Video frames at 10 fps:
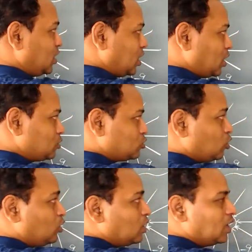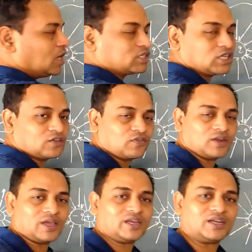Here also electric field
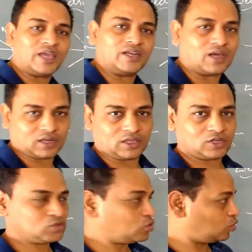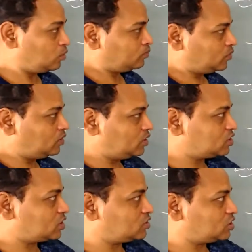line 9 are there. So in
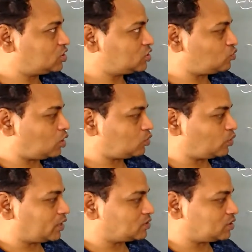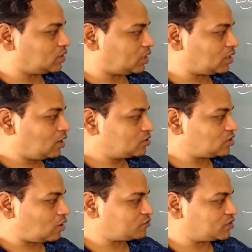this case, this is what we can say that
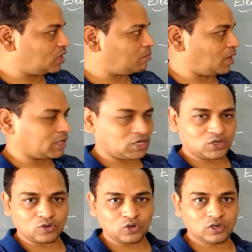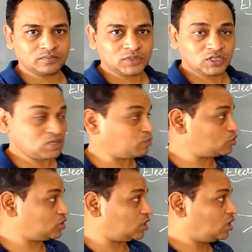of same magnitude.
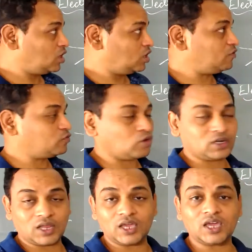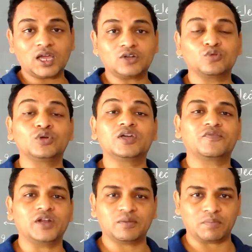Suppose say if you are taking up two
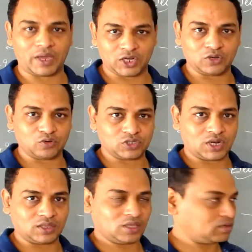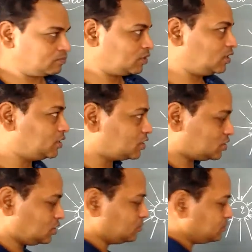different magnitudes are there. Let us see.